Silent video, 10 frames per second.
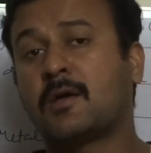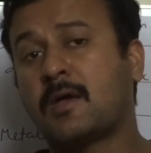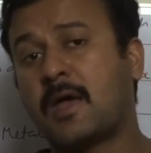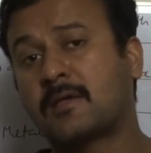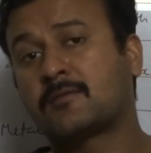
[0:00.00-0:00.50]

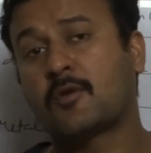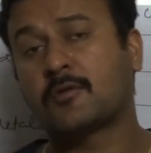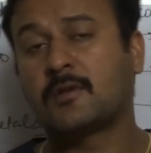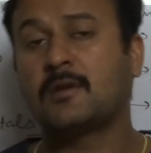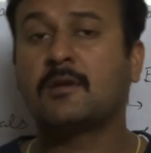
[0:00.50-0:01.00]
as was
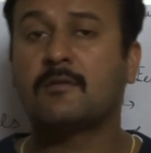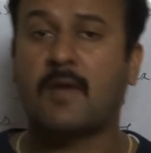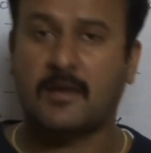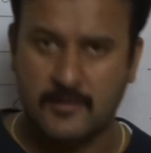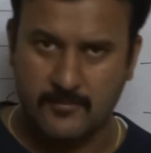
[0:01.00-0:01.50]
in
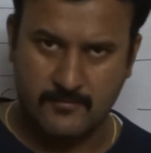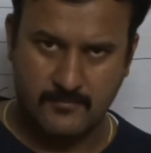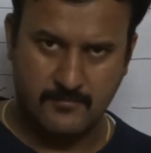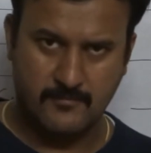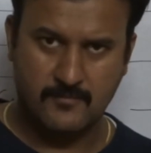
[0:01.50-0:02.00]
vacuum.
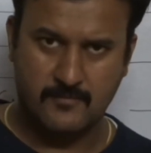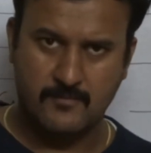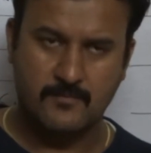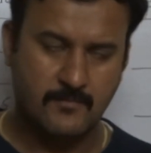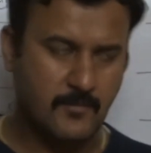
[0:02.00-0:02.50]

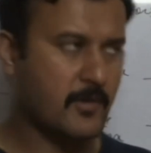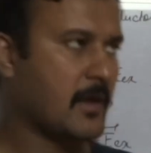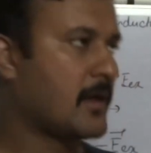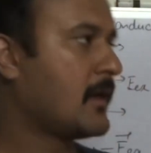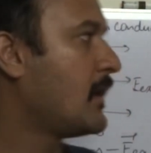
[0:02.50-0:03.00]
Okay.
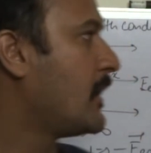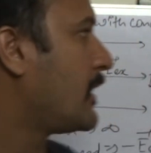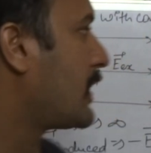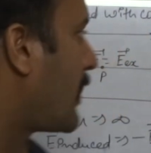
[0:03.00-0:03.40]
Now,